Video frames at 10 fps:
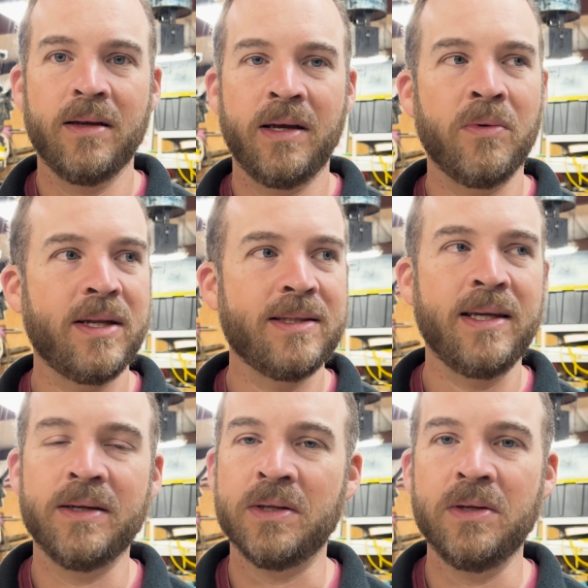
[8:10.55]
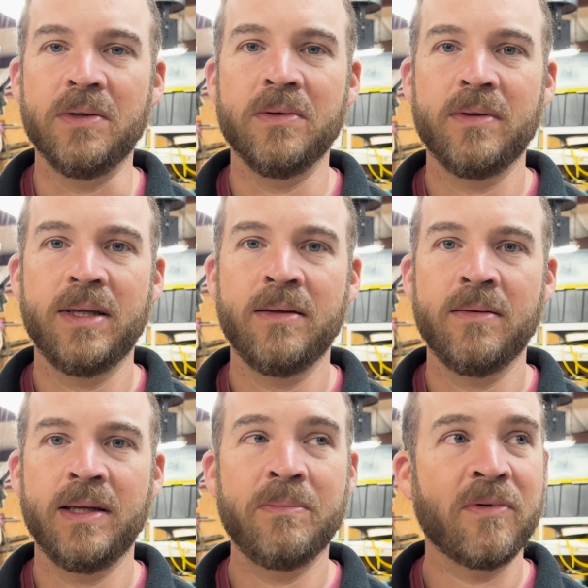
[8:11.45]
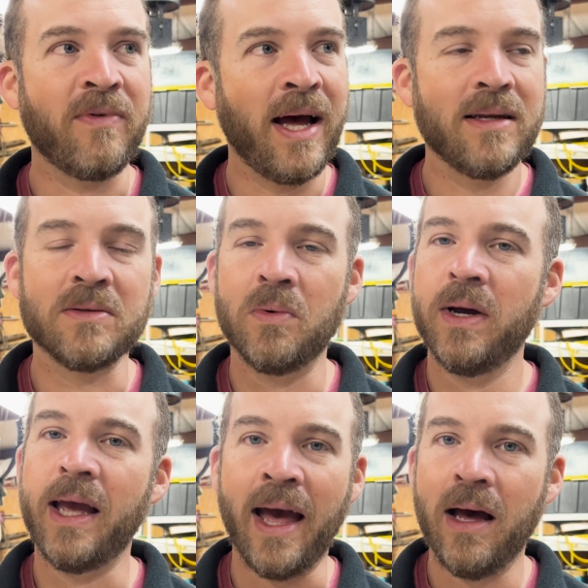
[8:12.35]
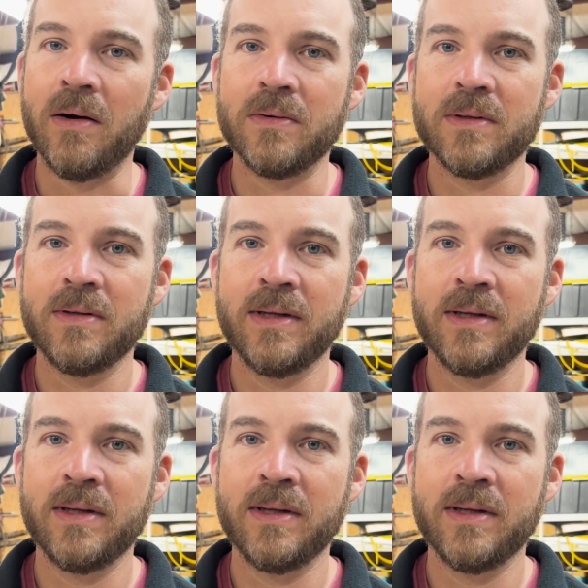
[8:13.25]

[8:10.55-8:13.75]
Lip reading: And what does he do? He provides a way out.